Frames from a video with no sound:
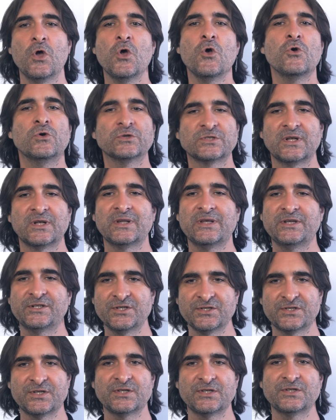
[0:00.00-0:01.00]
whose
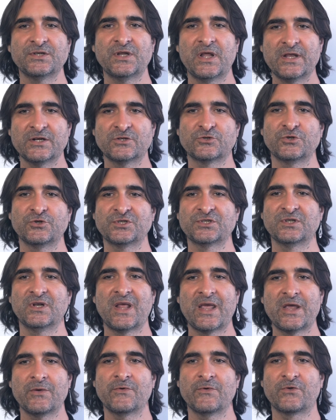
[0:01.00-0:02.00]
allegiances and interests
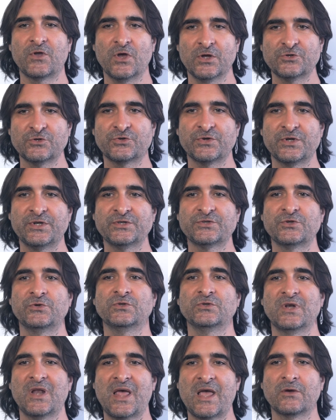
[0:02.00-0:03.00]
lay with countries
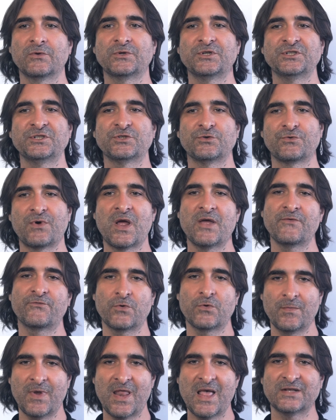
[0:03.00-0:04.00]
whose languages derived
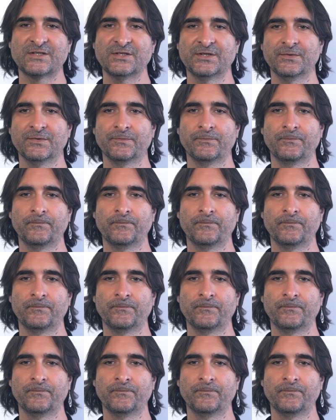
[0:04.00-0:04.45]
from Latin,